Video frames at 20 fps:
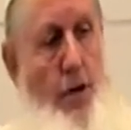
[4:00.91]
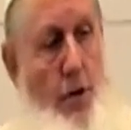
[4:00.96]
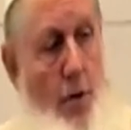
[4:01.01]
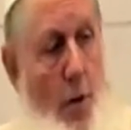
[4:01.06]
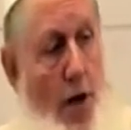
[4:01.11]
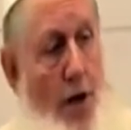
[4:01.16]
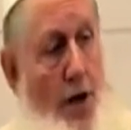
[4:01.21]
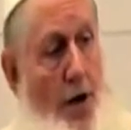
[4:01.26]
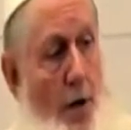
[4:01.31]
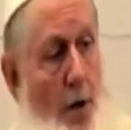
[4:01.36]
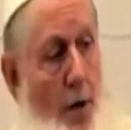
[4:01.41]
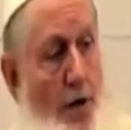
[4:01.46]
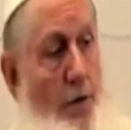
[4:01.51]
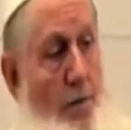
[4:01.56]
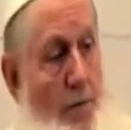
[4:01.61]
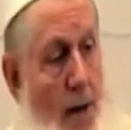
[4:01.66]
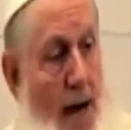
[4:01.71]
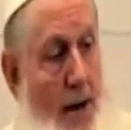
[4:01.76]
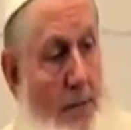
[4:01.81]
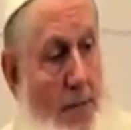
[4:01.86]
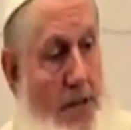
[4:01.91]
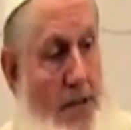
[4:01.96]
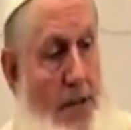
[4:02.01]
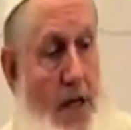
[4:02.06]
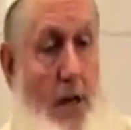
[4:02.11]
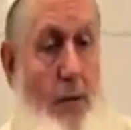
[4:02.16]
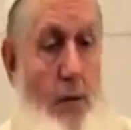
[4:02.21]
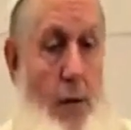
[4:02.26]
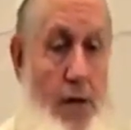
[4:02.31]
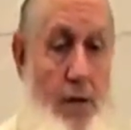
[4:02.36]
Do you want to know what the Bible
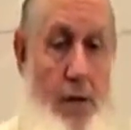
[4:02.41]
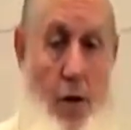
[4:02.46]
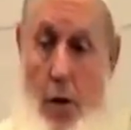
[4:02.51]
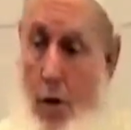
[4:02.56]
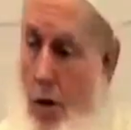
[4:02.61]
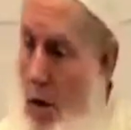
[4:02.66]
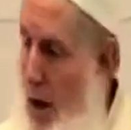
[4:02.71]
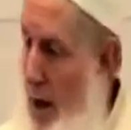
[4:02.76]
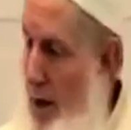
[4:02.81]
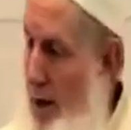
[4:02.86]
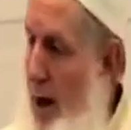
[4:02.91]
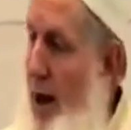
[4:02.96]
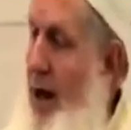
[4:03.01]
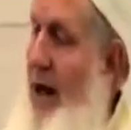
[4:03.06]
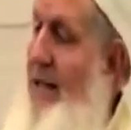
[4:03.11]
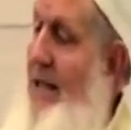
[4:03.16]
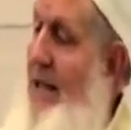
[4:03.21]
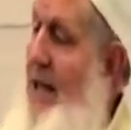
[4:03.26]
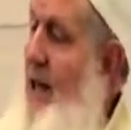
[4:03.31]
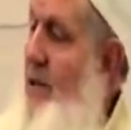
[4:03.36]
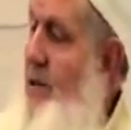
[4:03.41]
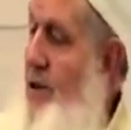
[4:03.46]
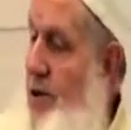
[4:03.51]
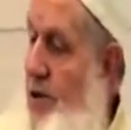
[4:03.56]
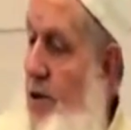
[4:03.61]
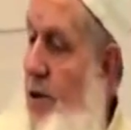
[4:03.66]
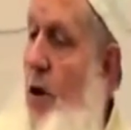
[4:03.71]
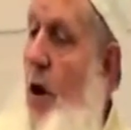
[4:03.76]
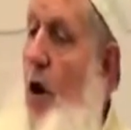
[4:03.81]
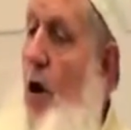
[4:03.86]
said? Read the Quran. Allah tells
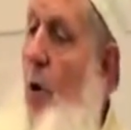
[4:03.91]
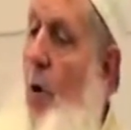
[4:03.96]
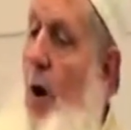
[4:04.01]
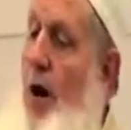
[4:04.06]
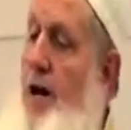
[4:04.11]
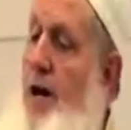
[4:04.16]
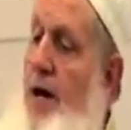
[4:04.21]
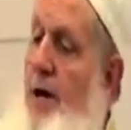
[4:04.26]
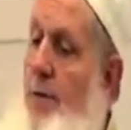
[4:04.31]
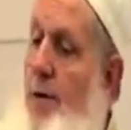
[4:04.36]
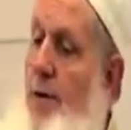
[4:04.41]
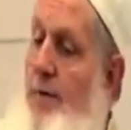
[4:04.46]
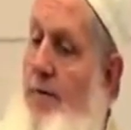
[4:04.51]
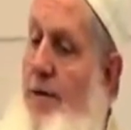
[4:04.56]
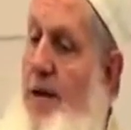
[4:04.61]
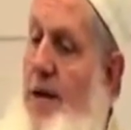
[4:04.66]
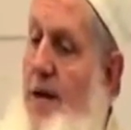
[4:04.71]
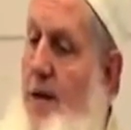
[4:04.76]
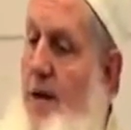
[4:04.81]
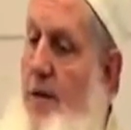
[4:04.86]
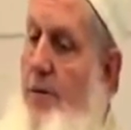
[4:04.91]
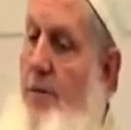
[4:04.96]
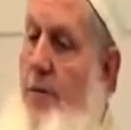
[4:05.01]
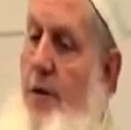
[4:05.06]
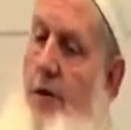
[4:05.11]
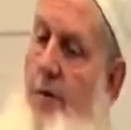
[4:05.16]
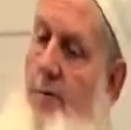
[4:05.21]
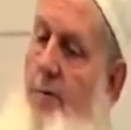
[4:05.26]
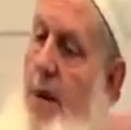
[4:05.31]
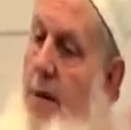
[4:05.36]
you what He revealed
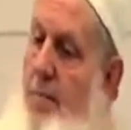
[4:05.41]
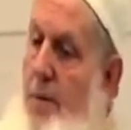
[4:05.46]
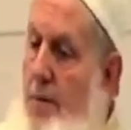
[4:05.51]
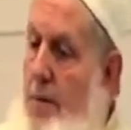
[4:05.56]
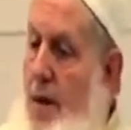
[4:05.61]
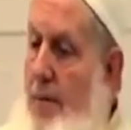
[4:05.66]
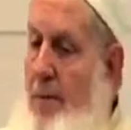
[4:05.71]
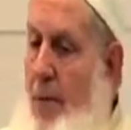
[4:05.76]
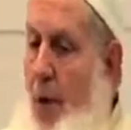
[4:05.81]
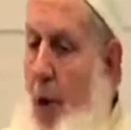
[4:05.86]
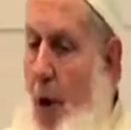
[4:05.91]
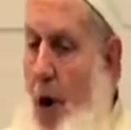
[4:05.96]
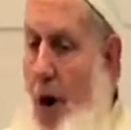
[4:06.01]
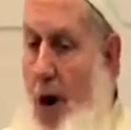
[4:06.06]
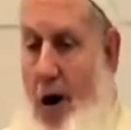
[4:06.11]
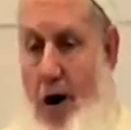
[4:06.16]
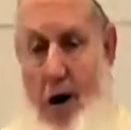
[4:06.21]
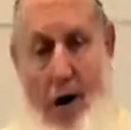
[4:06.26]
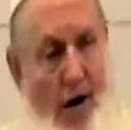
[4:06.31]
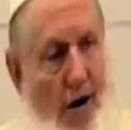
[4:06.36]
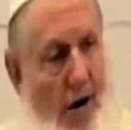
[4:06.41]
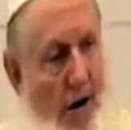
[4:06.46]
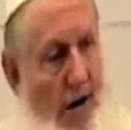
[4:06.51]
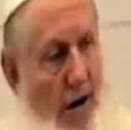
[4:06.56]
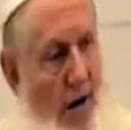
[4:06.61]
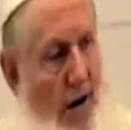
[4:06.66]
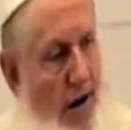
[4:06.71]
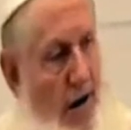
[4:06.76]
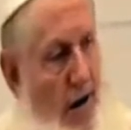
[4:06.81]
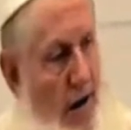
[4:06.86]
for the people before.
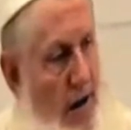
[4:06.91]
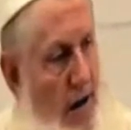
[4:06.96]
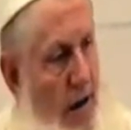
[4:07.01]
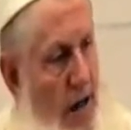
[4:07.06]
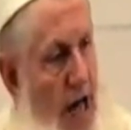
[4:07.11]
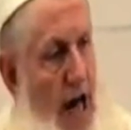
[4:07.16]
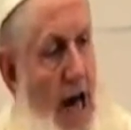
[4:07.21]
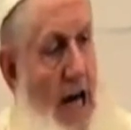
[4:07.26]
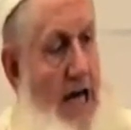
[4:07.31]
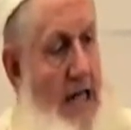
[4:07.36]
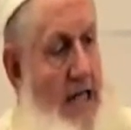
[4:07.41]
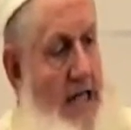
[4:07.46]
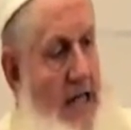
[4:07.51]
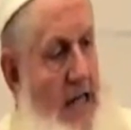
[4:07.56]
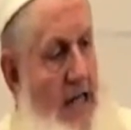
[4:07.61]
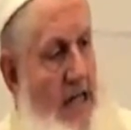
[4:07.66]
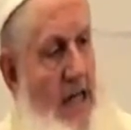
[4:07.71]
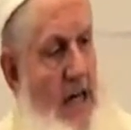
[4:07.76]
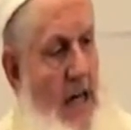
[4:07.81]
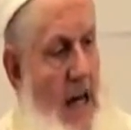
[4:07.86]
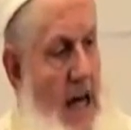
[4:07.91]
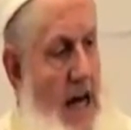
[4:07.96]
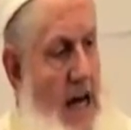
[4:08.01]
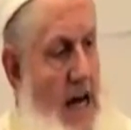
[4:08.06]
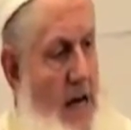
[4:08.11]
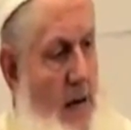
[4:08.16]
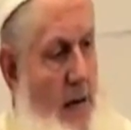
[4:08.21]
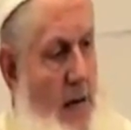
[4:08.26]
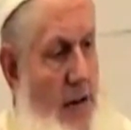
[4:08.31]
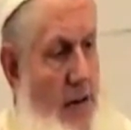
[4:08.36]
And it's in their
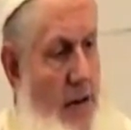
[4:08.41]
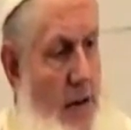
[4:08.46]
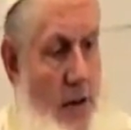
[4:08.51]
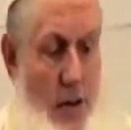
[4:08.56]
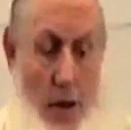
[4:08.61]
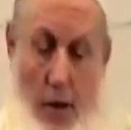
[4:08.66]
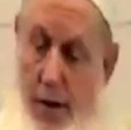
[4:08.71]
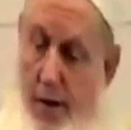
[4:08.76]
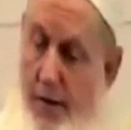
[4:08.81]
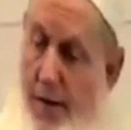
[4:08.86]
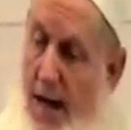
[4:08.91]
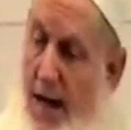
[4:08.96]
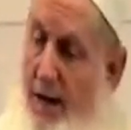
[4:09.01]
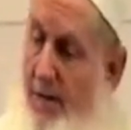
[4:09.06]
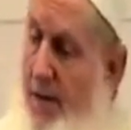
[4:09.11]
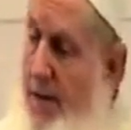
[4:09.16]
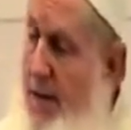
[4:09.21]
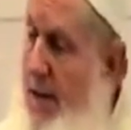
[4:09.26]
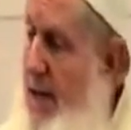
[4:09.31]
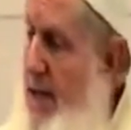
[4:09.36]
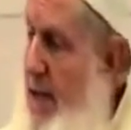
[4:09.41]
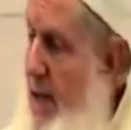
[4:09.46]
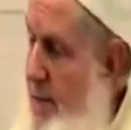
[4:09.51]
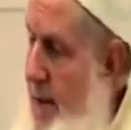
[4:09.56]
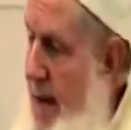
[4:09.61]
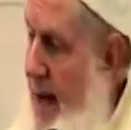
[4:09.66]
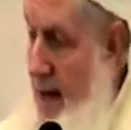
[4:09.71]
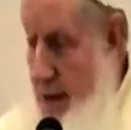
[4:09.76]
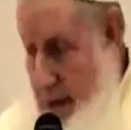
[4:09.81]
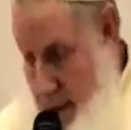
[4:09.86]
language. You don't even have to think
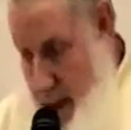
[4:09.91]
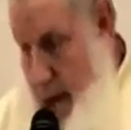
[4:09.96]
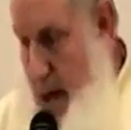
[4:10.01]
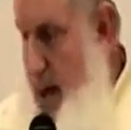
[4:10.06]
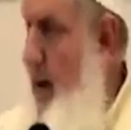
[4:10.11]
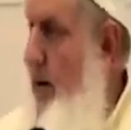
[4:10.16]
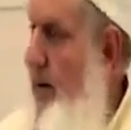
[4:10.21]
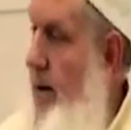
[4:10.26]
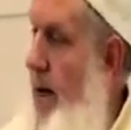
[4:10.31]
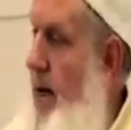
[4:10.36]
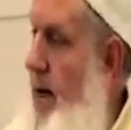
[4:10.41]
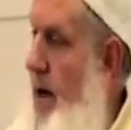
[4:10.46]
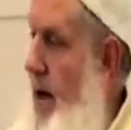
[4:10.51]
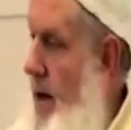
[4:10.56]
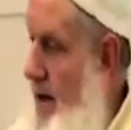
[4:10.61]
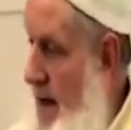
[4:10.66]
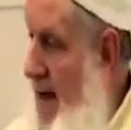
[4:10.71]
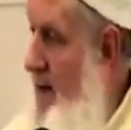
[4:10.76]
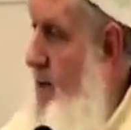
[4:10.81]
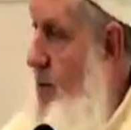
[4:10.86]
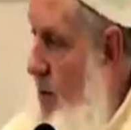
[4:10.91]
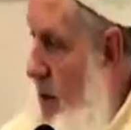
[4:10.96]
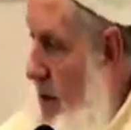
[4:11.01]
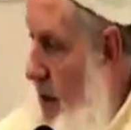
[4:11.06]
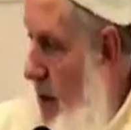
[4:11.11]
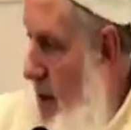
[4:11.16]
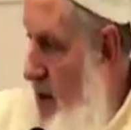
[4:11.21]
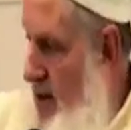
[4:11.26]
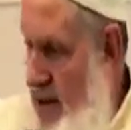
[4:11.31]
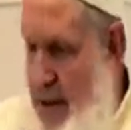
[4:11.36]
about it. There, that's what
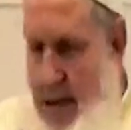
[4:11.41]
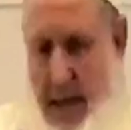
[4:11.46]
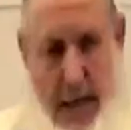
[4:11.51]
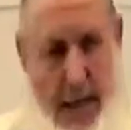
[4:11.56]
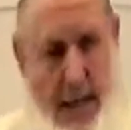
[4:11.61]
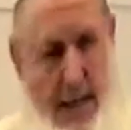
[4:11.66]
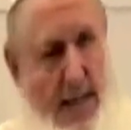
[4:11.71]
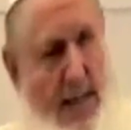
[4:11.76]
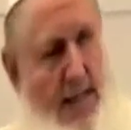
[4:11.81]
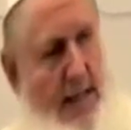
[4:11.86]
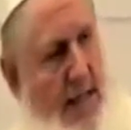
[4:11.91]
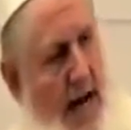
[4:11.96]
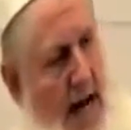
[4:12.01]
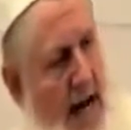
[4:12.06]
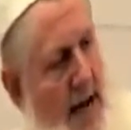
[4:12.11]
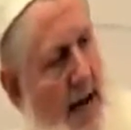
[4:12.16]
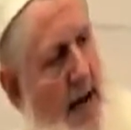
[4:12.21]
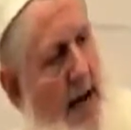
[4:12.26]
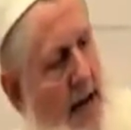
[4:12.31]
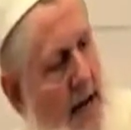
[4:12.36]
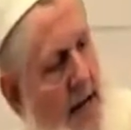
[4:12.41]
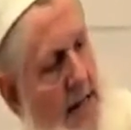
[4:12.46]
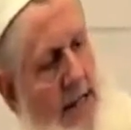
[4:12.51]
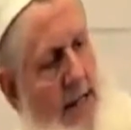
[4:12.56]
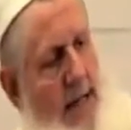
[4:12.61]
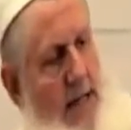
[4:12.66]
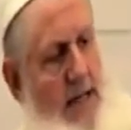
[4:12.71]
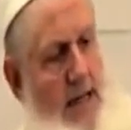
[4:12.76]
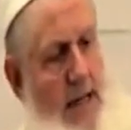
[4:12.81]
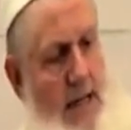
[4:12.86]
Allah said. He said that. He
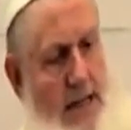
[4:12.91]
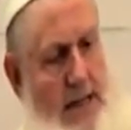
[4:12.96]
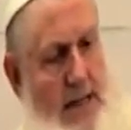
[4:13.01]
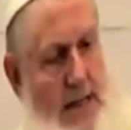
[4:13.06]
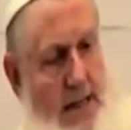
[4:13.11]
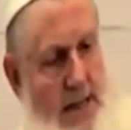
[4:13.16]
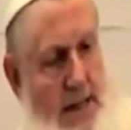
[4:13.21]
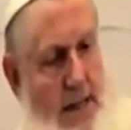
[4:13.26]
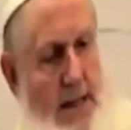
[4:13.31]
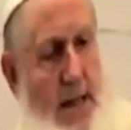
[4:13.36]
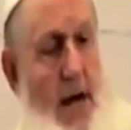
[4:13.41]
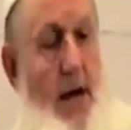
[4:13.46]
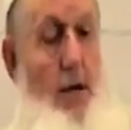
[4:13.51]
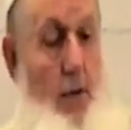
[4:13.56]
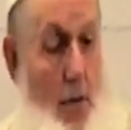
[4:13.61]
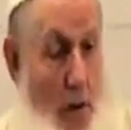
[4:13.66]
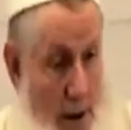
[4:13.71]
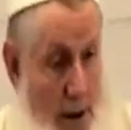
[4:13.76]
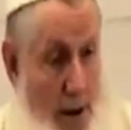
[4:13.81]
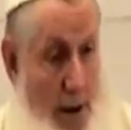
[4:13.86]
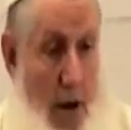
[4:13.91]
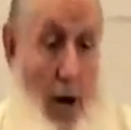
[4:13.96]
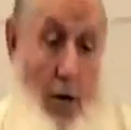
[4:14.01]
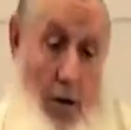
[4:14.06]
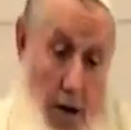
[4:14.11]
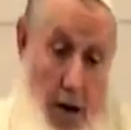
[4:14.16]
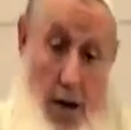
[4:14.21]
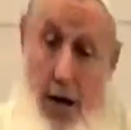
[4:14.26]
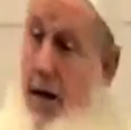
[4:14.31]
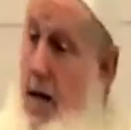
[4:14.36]
said this. He said that. You want to know?
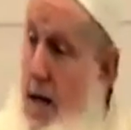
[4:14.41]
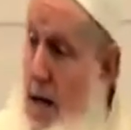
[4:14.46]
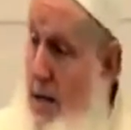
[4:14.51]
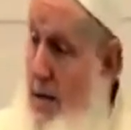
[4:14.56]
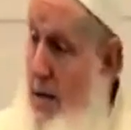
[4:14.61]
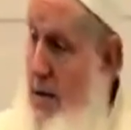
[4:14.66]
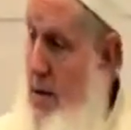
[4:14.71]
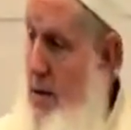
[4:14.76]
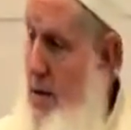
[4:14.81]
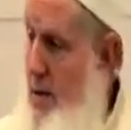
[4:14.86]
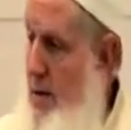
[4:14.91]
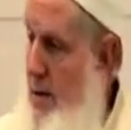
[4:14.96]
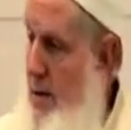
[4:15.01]
There it is.